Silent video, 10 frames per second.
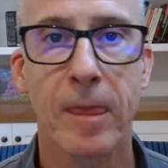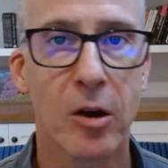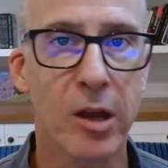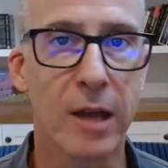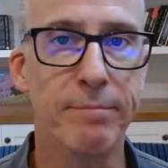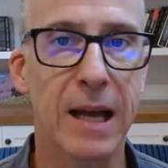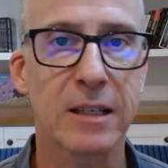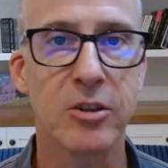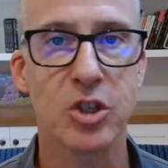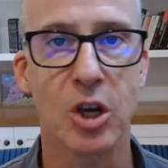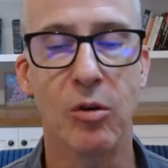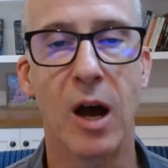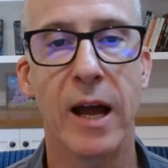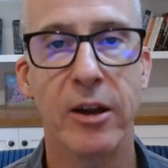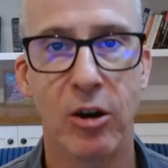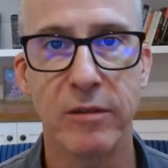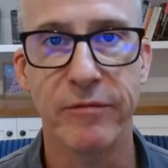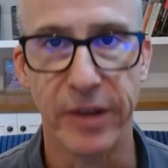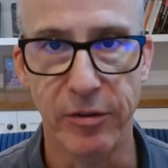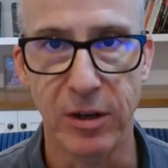Okay, back to the show. I heart
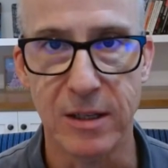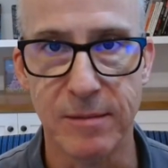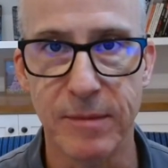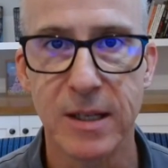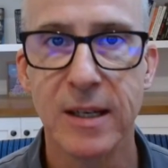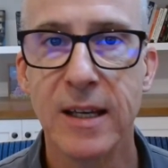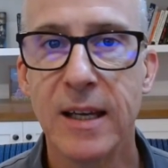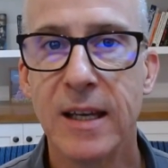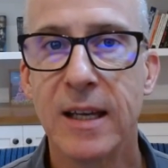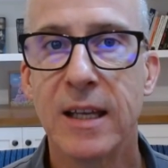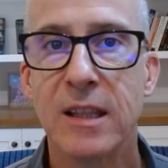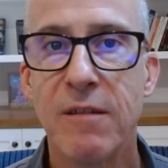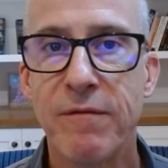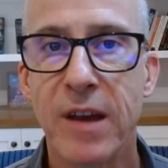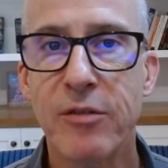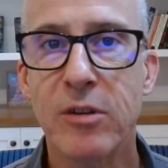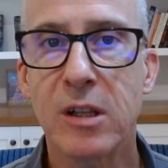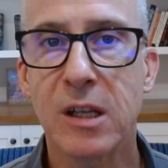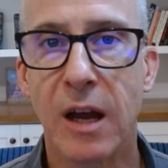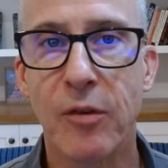federalism. The federal
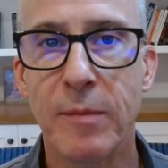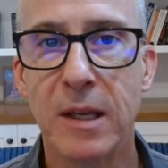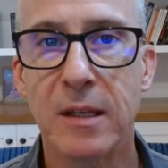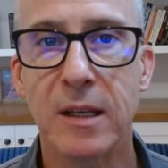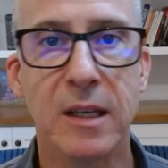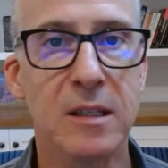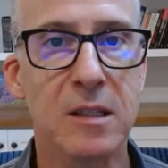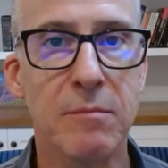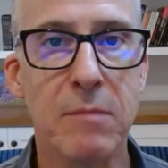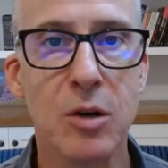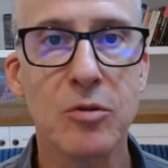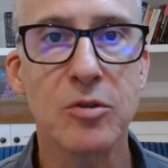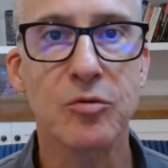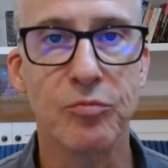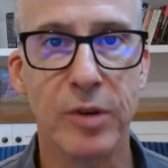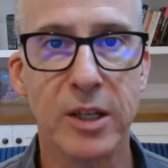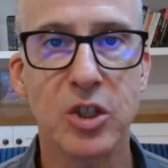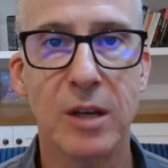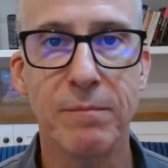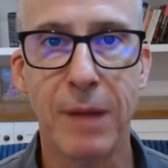government is the most
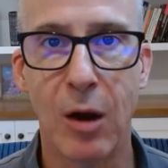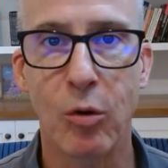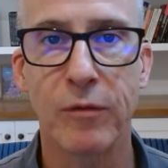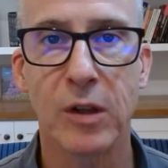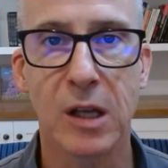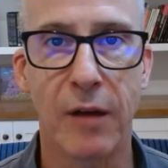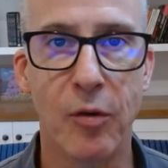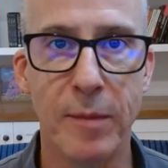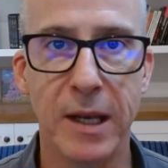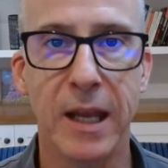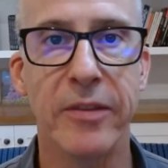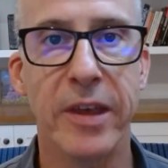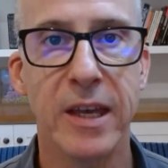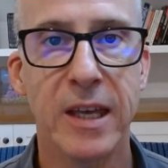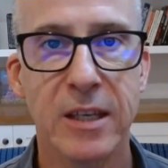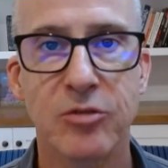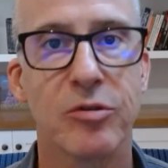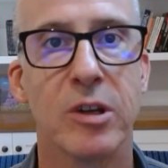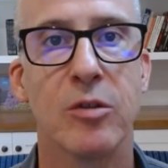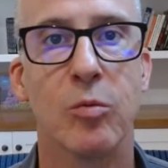rich and powerful government in the
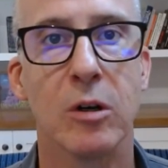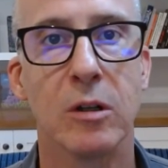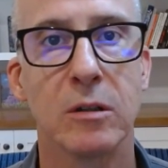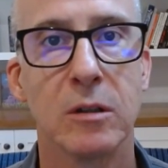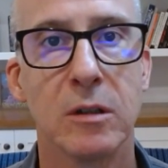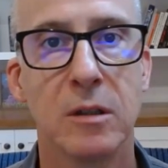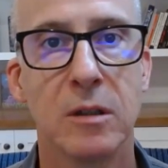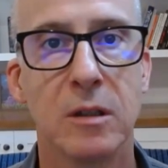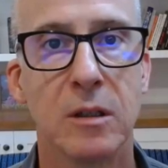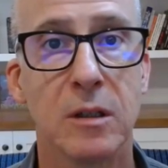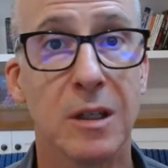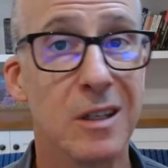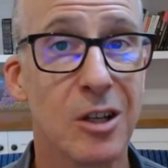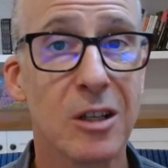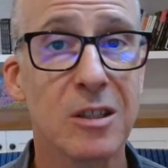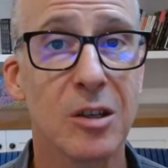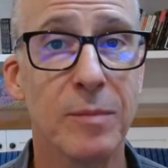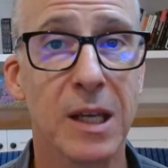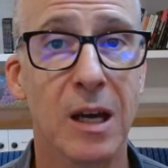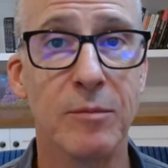history of the world. It has also
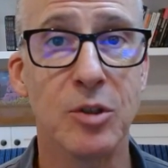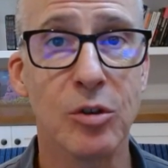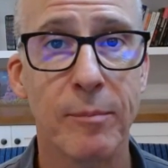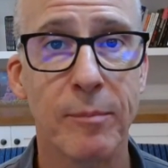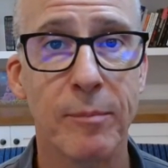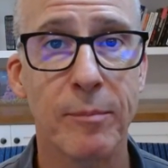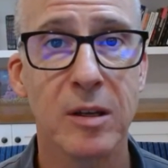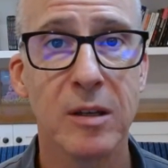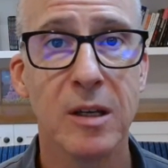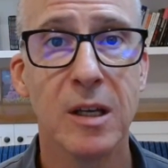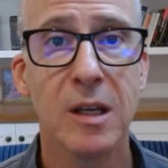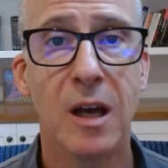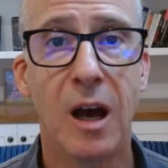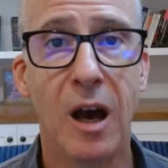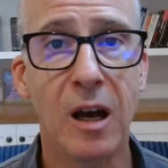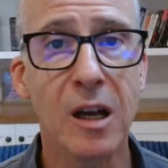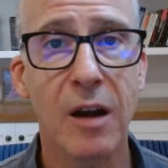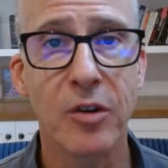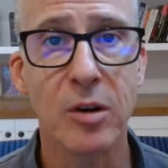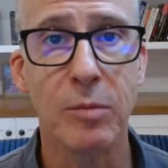become too corrupt,
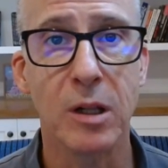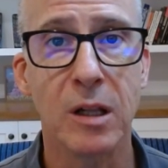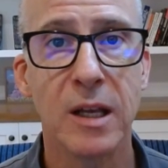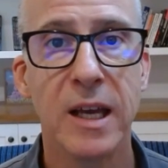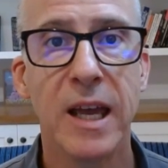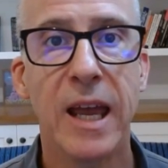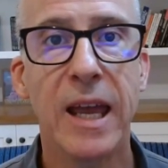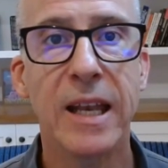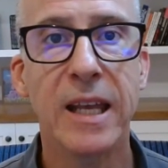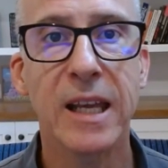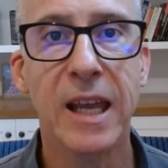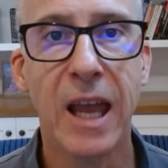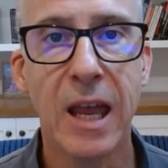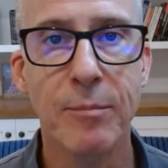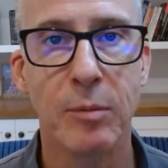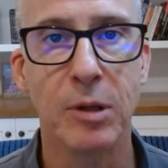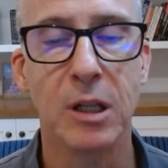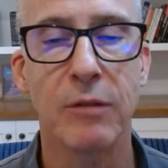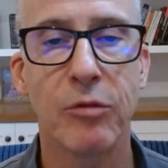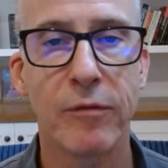ungovernable, and incapable
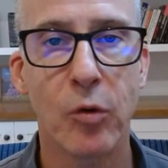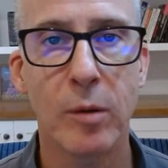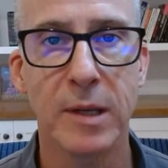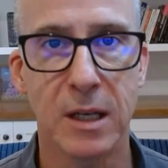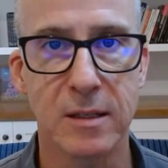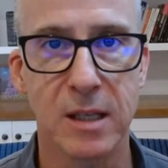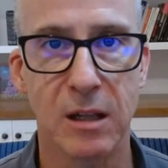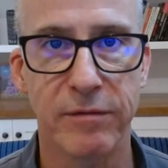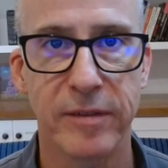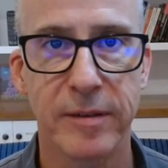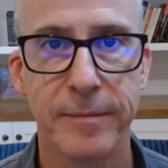of reforming itself.